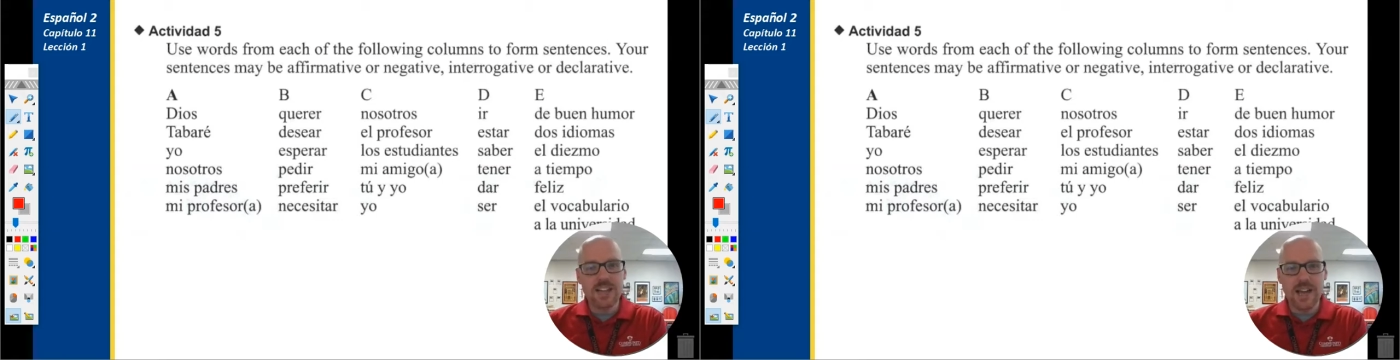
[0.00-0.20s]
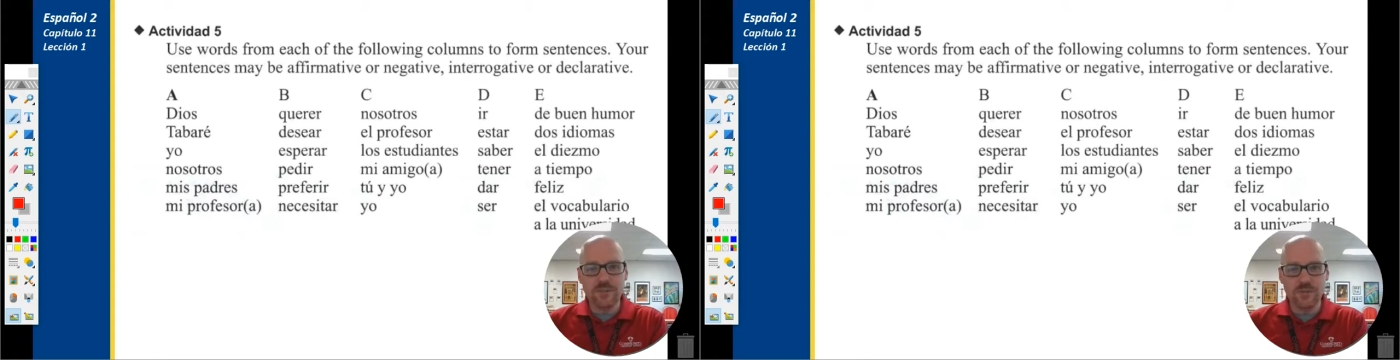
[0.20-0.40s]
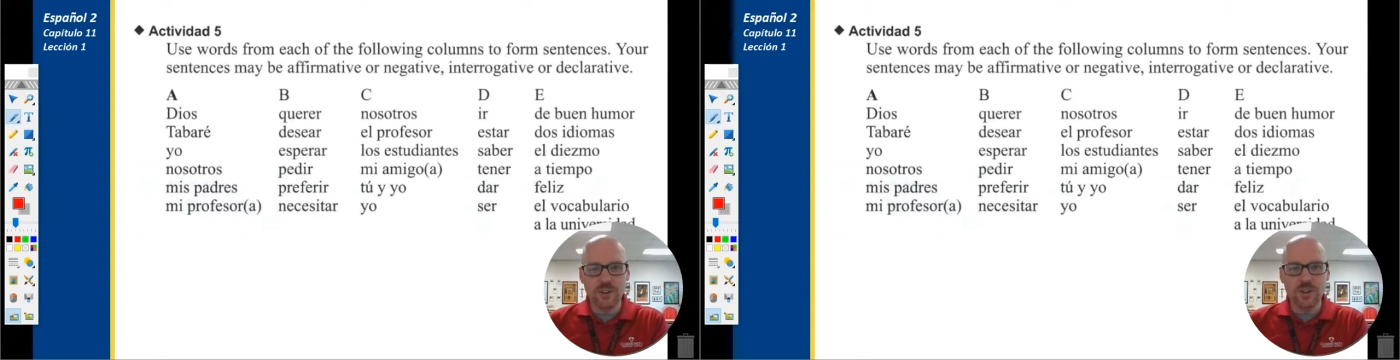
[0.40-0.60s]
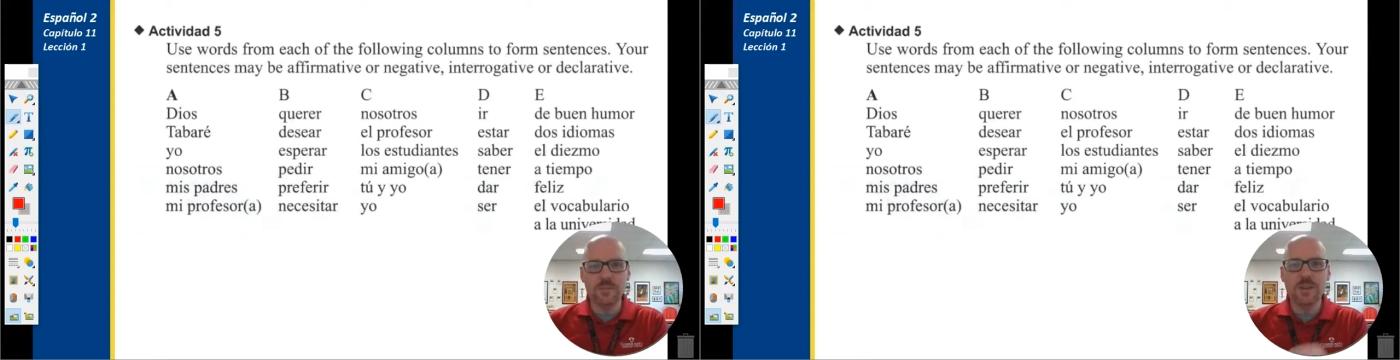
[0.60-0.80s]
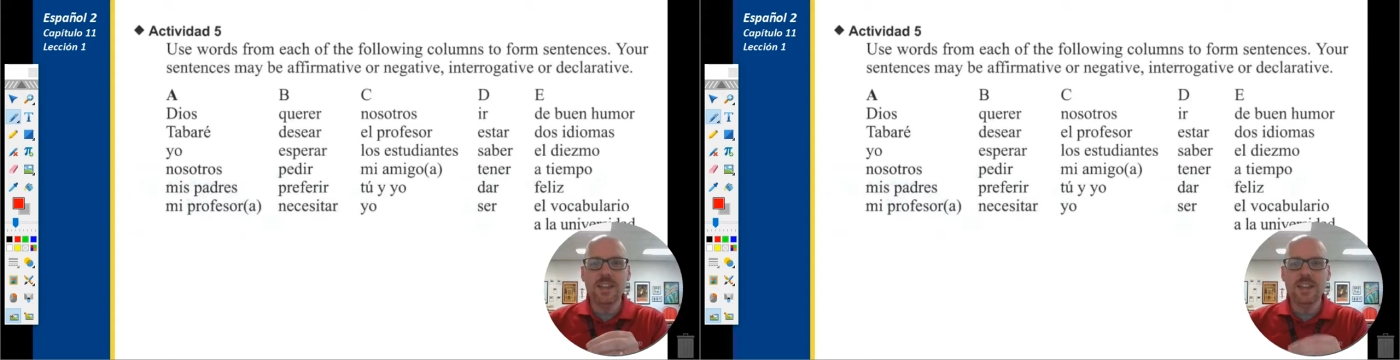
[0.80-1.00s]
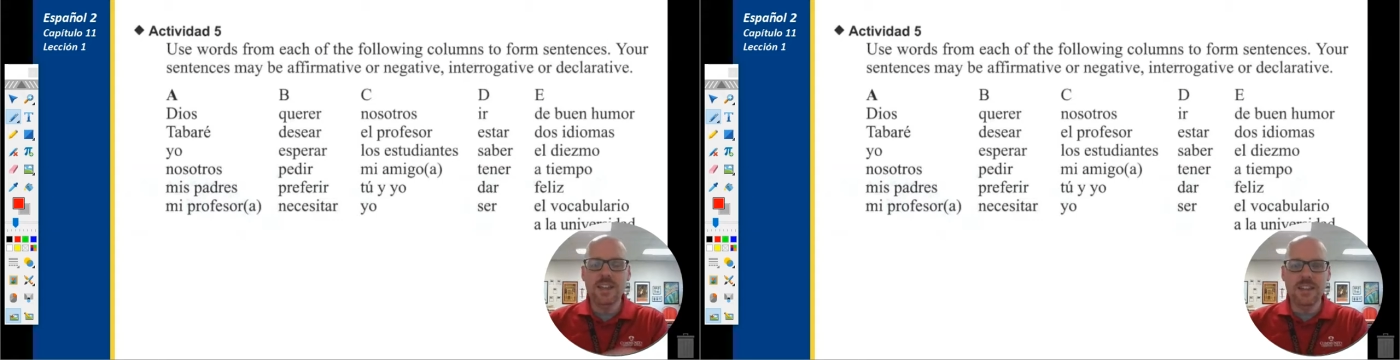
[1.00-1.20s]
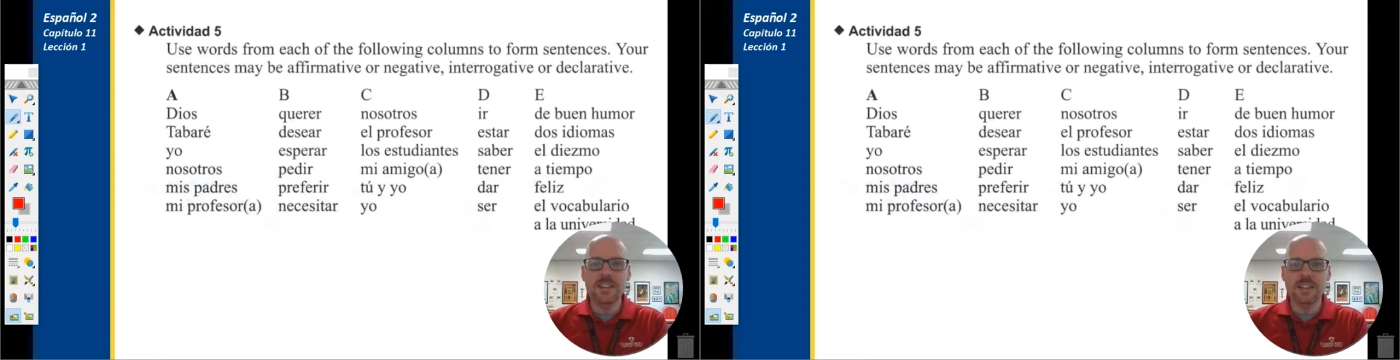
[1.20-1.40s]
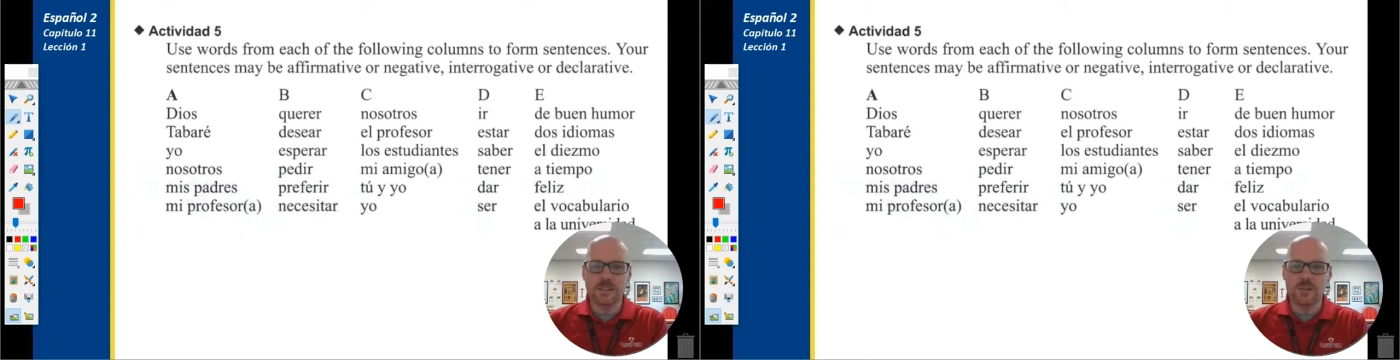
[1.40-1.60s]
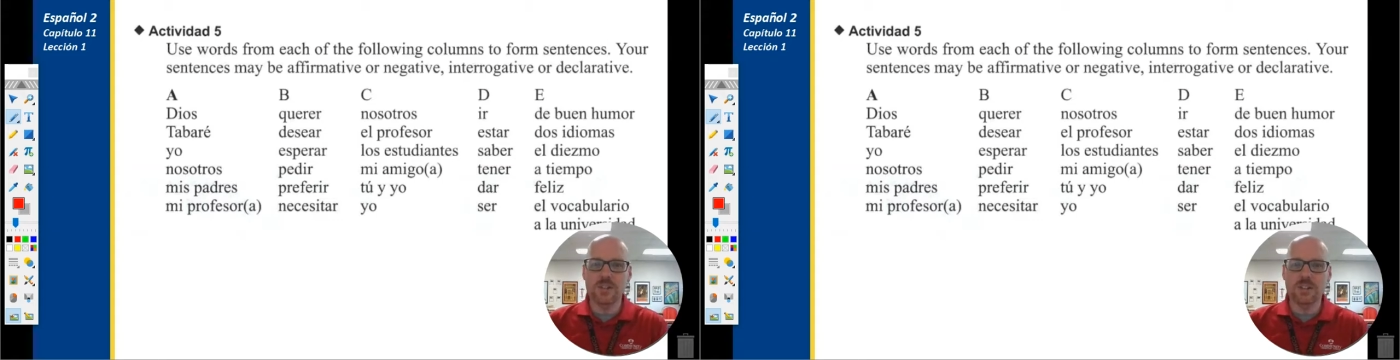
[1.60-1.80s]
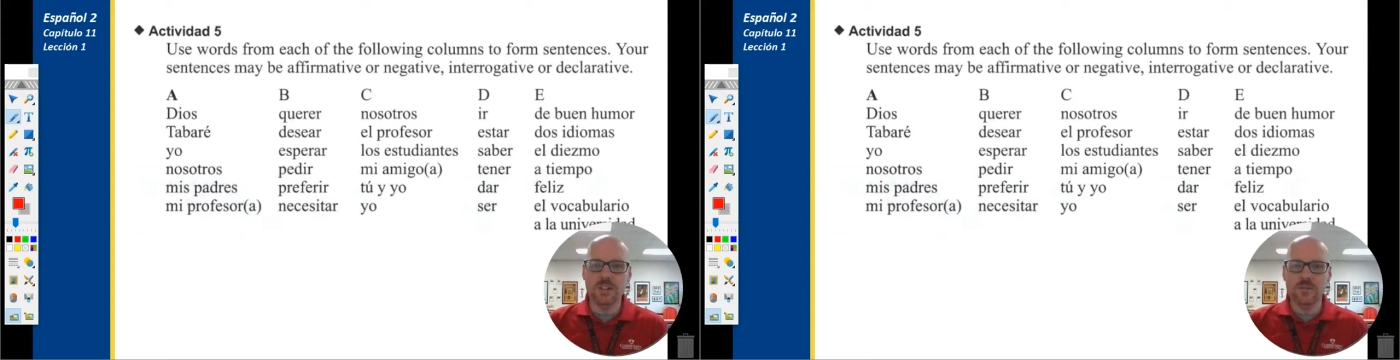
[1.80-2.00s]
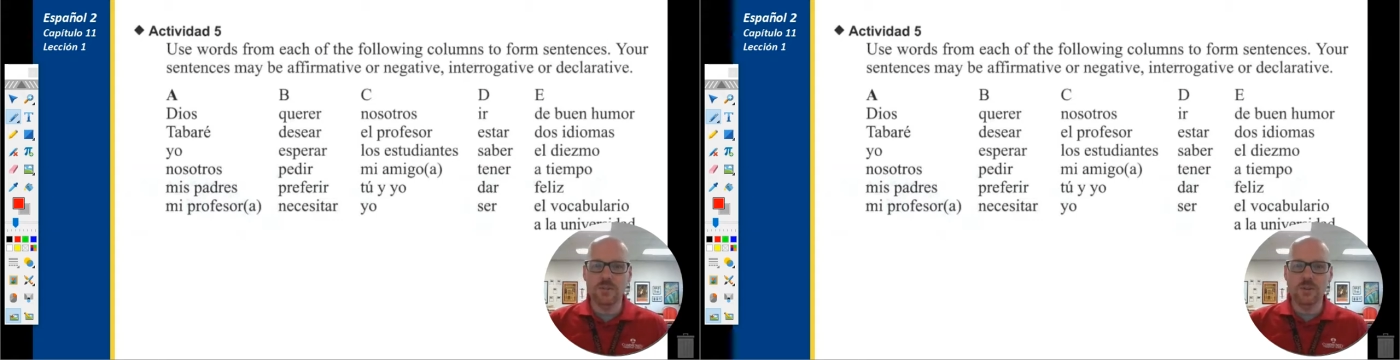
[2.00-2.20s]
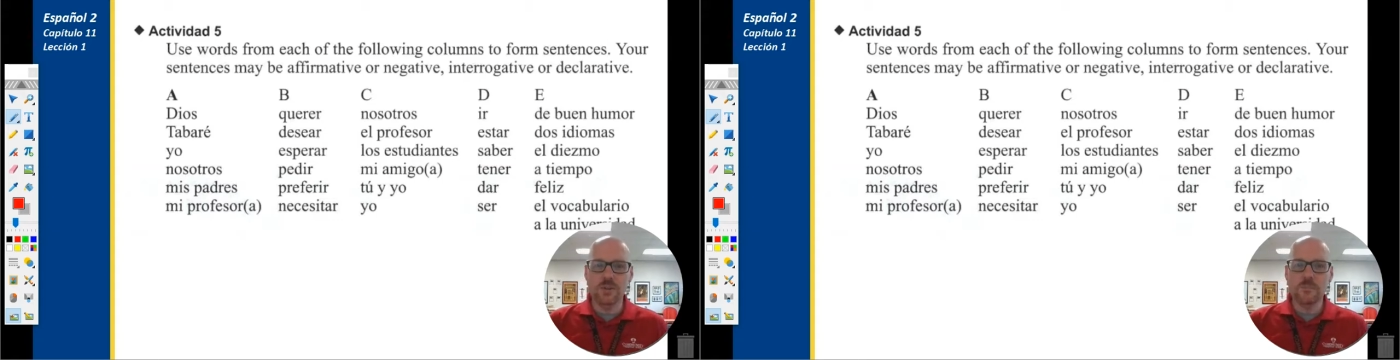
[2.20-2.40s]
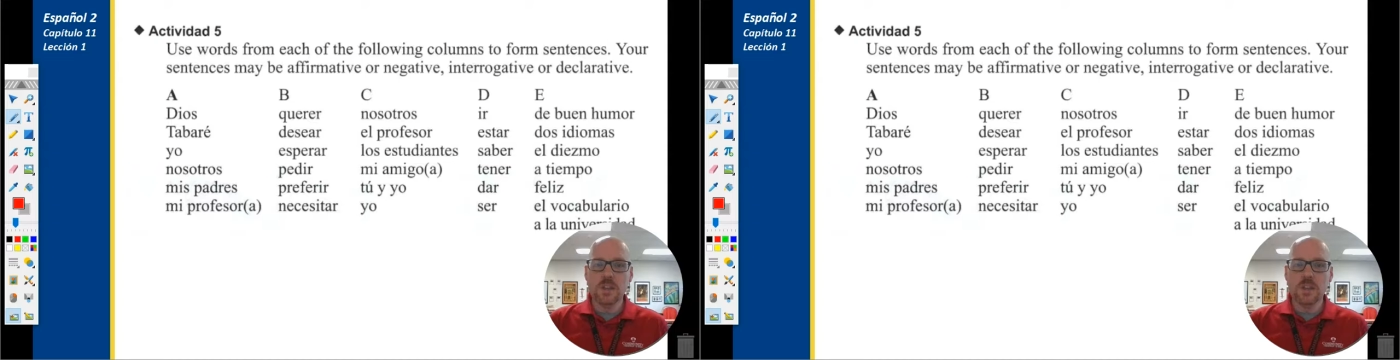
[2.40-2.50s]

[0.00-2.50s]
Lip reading: to have a verb in the subjunctive mood.